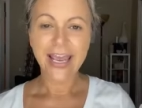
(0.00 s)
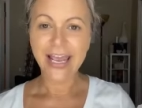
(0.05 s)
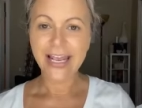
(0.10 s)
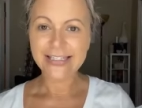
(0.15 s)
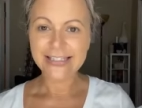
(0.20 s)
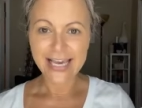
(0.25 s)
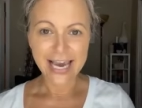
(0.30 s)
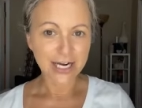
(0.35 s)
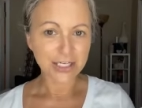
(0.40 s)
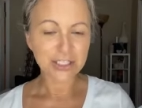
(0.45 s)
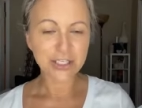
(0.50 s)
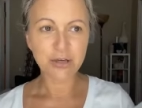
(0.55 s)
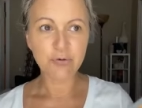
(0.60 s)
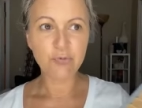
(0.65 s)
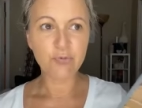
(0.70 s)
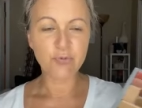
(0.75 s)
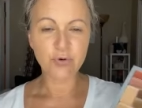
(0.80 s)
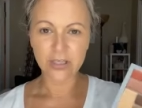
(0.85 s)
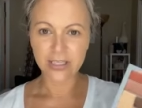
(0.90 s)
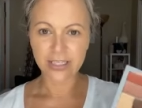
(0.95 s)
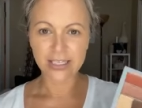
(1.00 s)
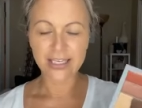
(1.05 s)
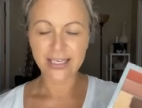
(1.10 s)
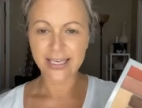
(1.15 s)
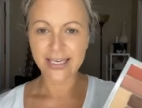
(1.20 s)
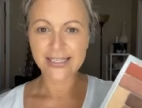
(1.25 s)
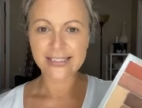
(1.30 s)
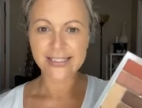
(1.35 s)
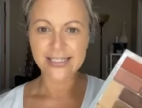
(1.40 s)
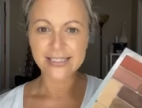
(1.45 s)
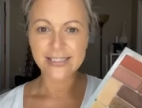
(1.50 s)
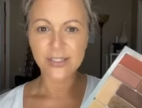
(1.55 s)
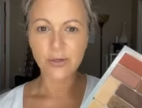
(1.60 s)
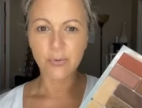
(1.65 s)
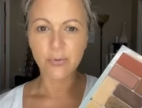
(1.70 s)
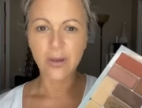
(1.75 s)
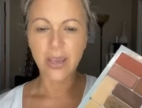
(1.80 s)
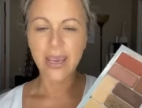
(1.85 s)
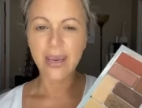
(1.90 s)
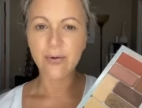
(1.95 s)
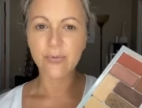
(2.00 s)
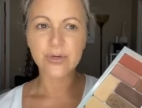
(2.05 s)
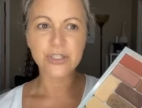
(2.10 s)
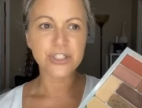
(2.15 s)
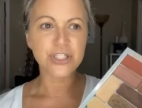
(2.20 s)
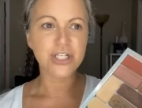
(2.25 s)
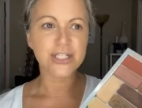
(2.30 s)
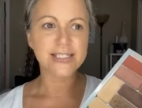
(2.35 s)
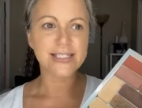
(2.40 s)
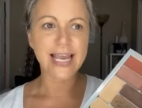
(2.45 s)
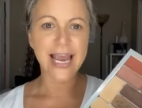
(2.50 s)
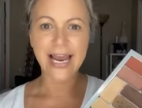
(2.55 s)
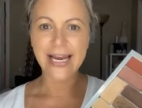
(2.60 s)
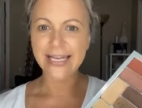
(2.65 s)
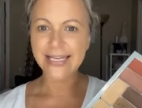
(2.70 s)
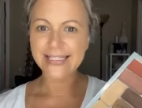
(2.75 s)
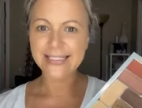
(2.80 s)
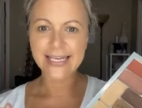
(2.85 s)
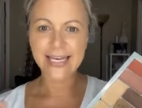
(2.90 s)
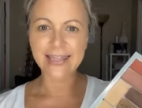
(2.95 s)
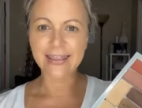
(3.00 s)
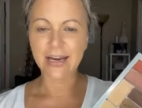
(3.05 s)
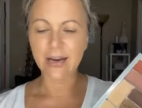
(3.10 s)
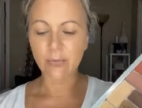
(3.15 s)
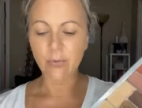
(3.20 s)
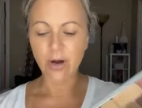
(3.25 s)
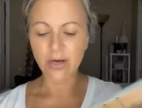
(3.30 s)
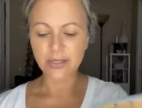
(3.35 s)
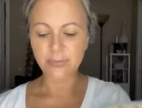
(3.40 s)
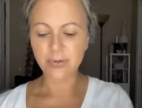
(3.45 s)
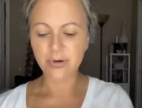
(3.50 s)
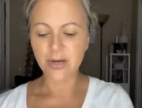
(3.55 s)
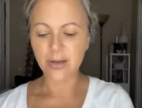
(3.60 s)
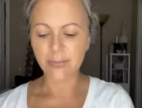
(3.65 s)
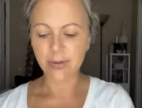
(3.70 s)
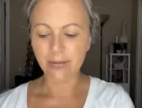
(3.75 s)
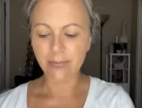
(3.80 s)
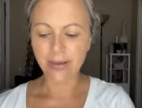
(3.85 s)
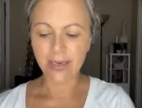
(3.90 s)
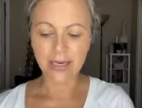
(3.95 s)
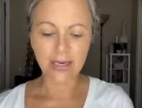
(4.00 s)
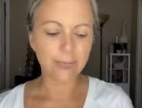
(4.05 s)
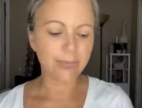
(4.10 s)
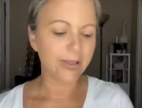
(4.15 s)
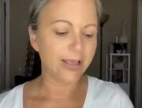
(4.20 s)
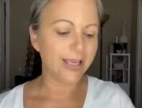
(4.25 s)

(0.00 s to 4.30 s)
It's actually really easy. So it was just any day that I wanted to put on my makeup,